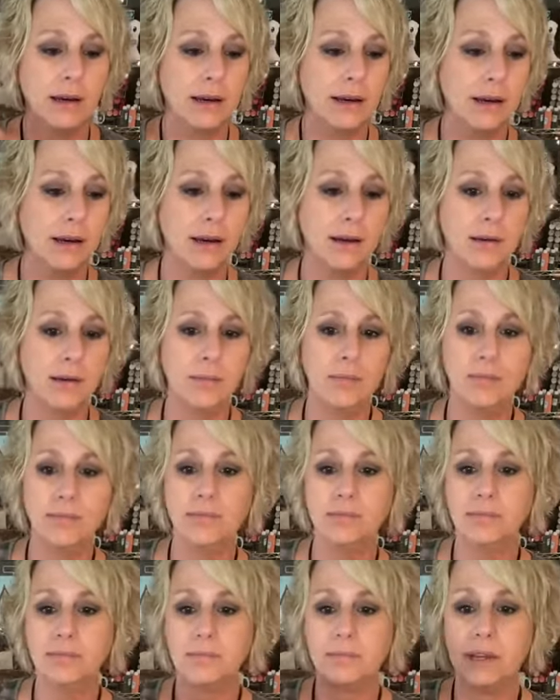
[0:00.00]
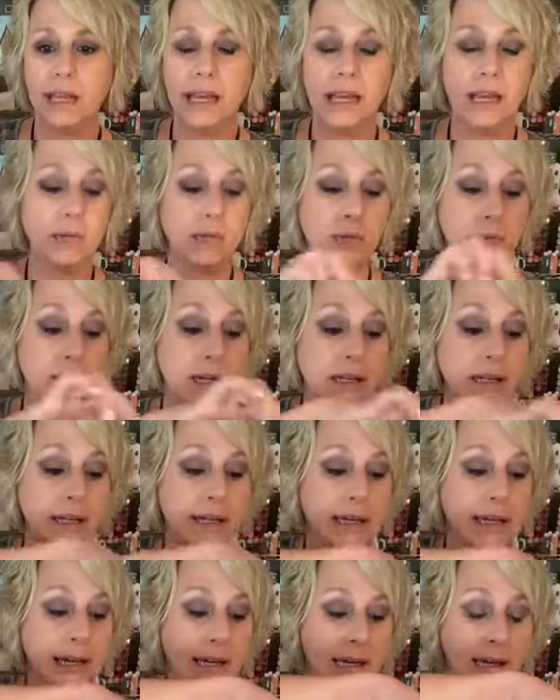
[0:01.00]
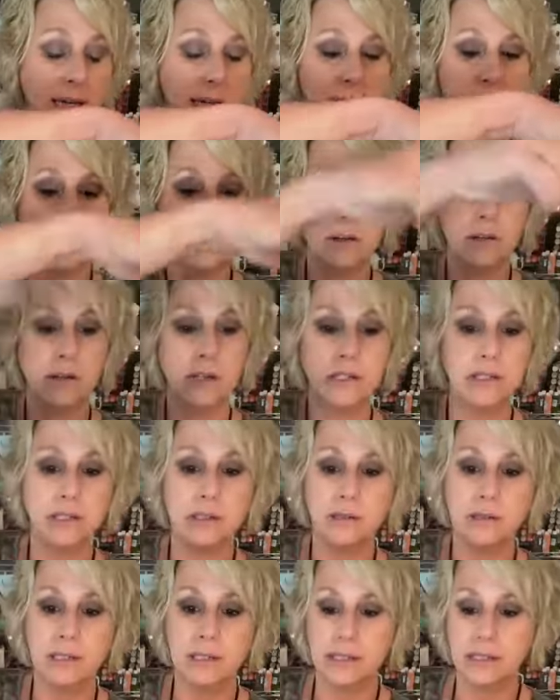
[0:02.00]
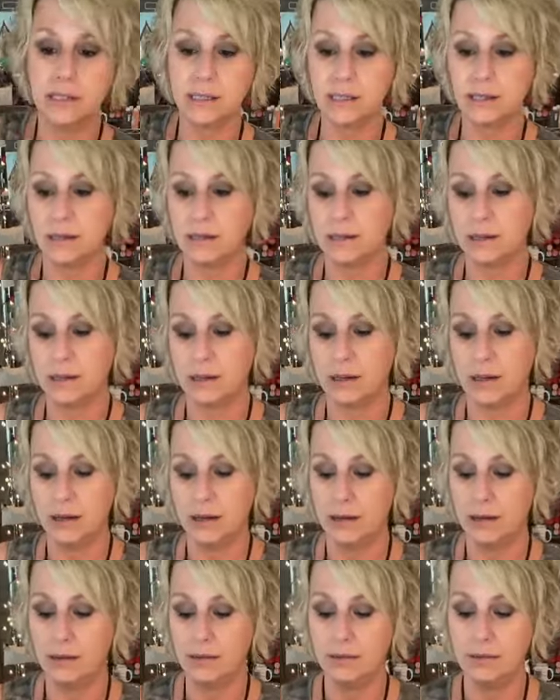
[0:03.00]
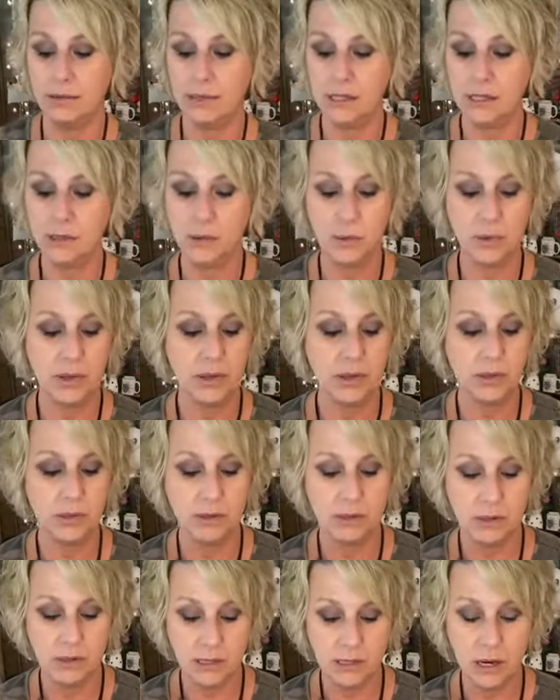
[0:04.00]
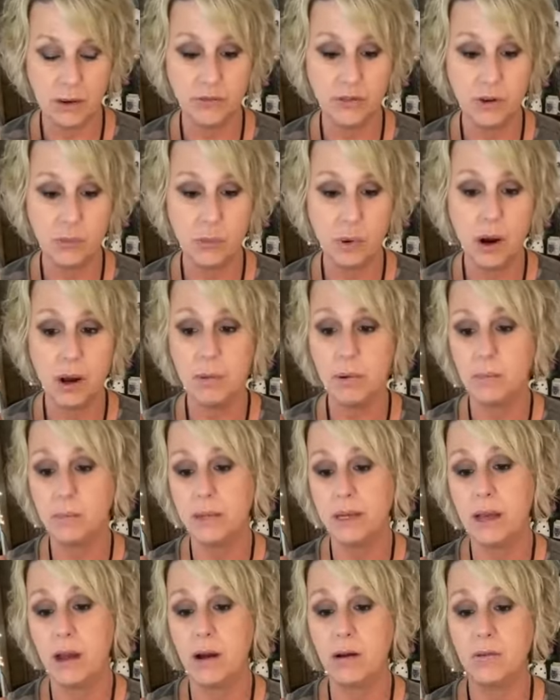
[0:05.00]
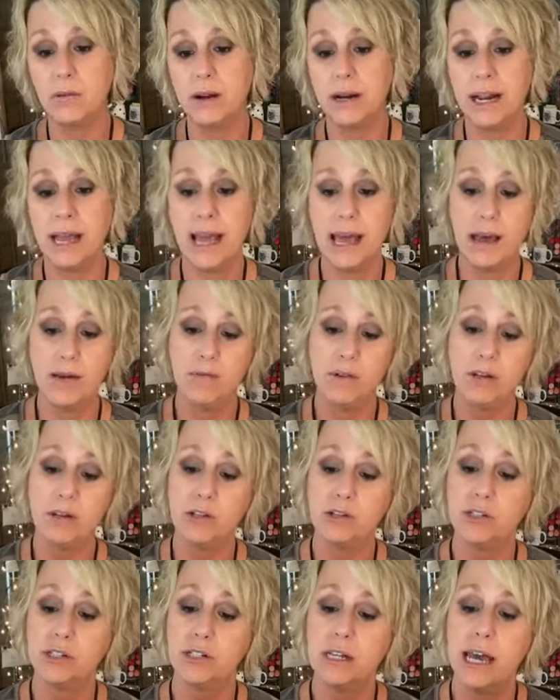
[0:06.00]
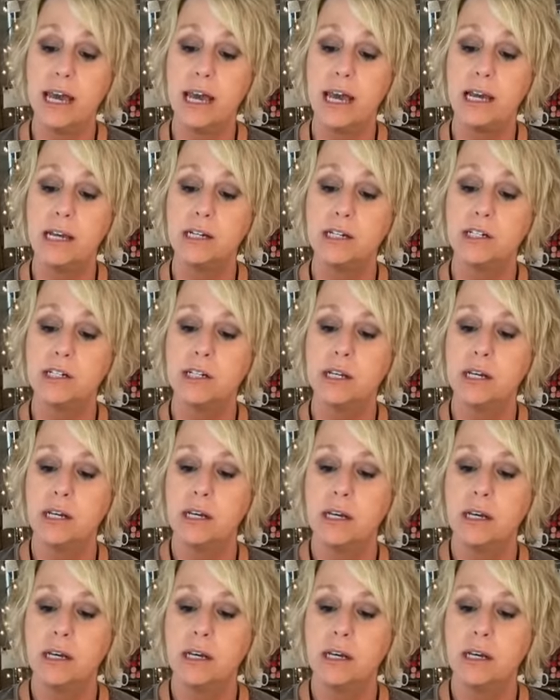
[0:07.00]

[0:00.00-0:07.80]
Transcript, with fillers: Um, and really, you could do this uh, this with stuff you probably already have in your stash.